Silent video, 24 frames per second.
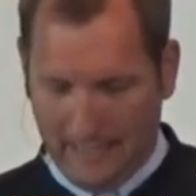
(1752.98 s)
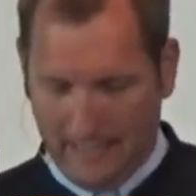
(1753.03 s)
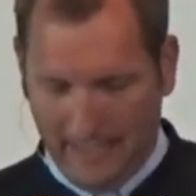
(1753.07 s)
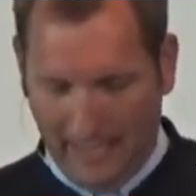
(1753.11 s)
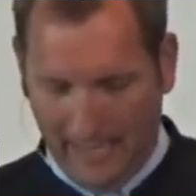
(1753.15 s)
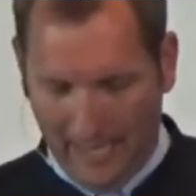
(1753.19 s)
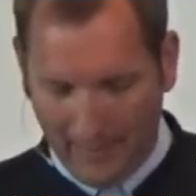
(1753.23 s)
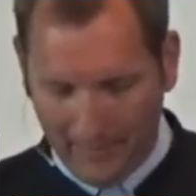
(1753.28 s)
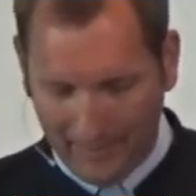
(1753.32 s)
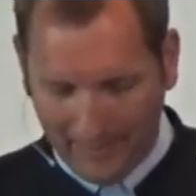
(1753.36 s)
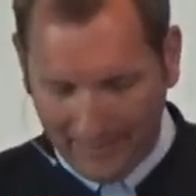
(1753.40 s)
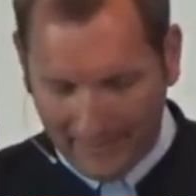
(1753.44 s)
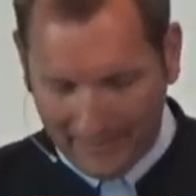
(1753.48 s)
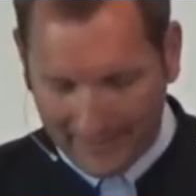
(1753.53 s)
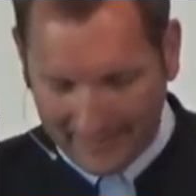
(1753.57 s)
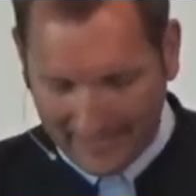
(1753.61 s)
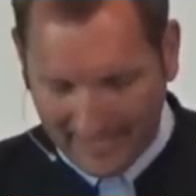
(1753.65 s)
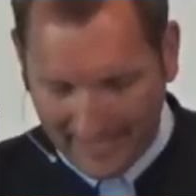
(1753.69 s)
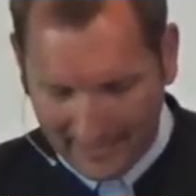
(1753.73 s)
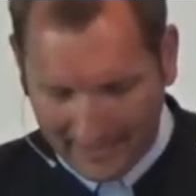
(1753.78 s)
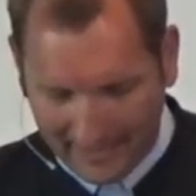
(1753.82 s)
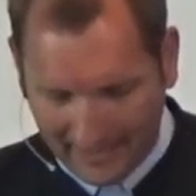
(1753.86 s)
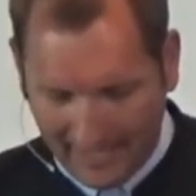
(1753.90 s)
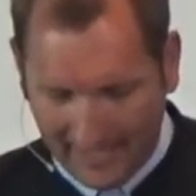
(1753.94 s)
I believe
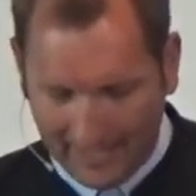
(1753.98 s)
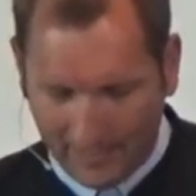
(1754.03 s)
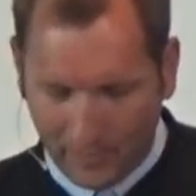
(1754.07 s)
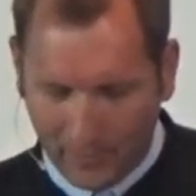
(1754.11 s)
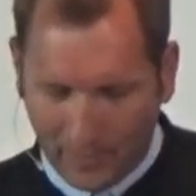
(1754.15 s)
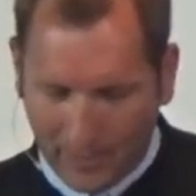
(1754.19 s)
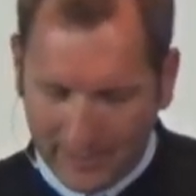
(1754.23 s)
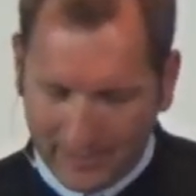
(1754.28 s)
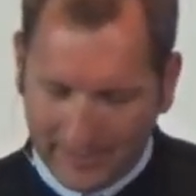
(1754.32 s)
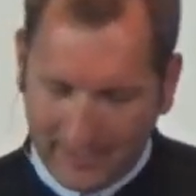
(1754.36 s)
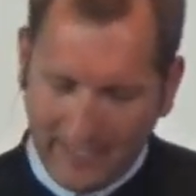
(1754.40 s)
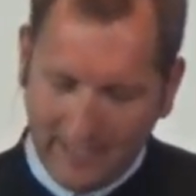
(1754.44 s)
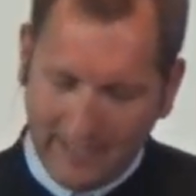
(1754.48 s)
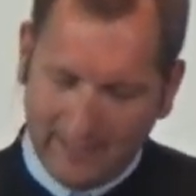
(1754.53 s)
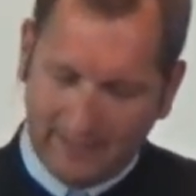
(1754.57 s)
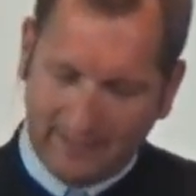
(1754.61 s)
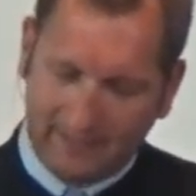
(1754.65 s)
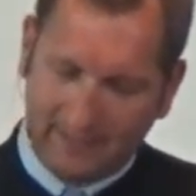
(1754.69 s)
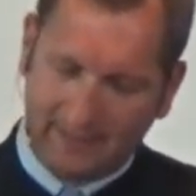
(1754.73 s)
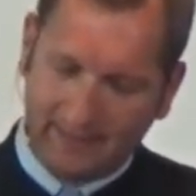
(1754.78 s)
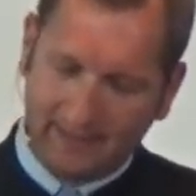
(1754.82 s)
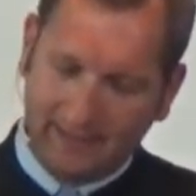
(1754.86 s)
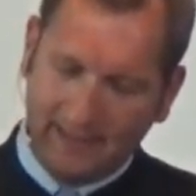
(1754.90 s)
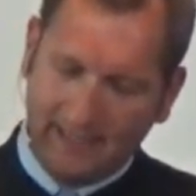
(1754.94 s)
that was
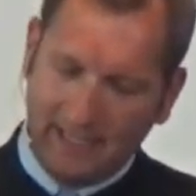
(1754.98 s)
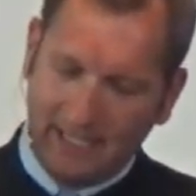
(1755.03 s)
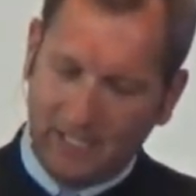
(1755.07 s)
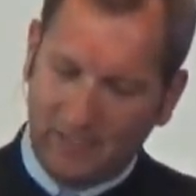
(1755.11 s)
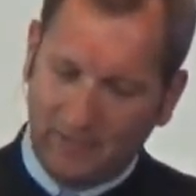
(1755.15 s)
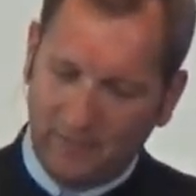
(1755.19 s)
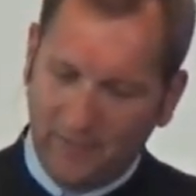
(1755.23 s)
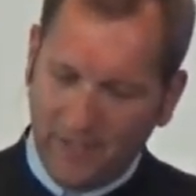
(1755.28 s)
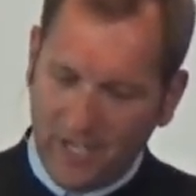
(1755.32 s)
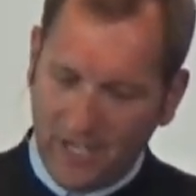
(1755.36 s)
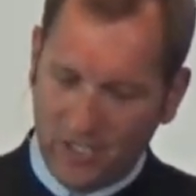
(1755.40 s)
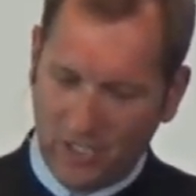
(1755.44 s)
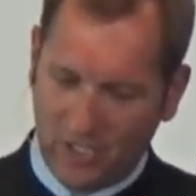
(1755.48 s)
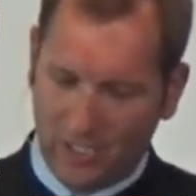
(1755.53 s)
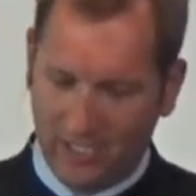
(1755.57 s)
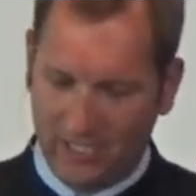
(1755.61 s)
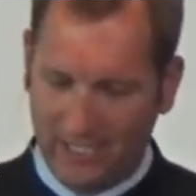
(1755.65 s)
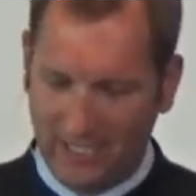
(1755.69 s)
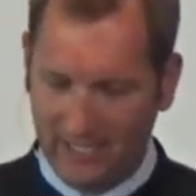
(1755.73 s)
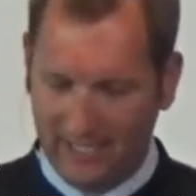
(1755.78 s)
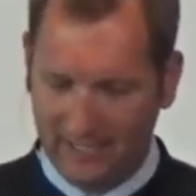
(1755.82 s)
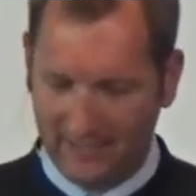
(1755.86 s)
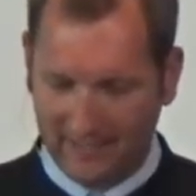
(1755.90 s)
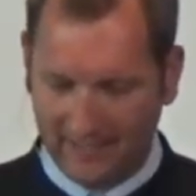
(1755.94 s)
his vision,
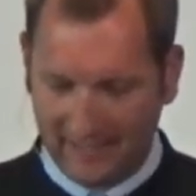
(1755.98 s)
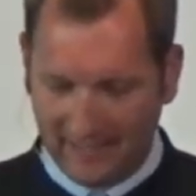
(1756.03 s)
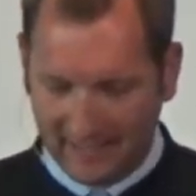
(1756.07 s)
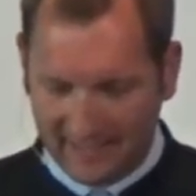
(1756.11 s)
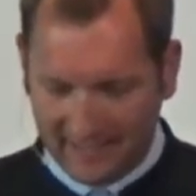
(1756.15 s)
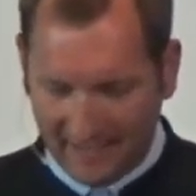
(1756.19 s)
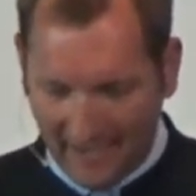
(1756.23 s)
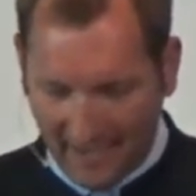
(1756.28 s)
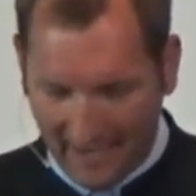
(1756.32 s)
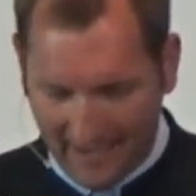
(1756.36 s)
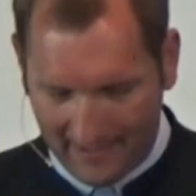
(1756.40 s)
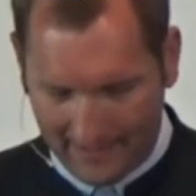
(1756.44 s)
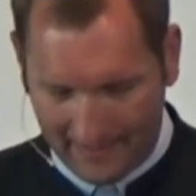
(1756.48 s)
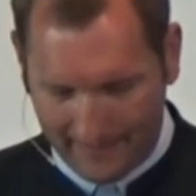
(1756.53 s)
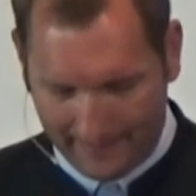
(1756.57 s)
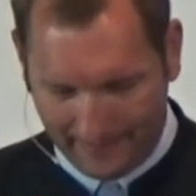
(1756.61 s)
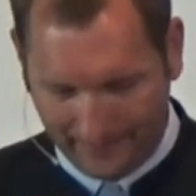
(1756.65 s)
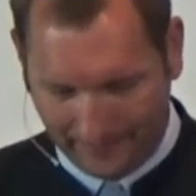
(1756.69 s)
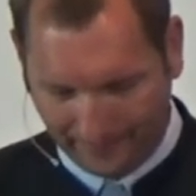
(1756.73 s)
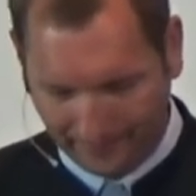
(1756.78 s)
his desire.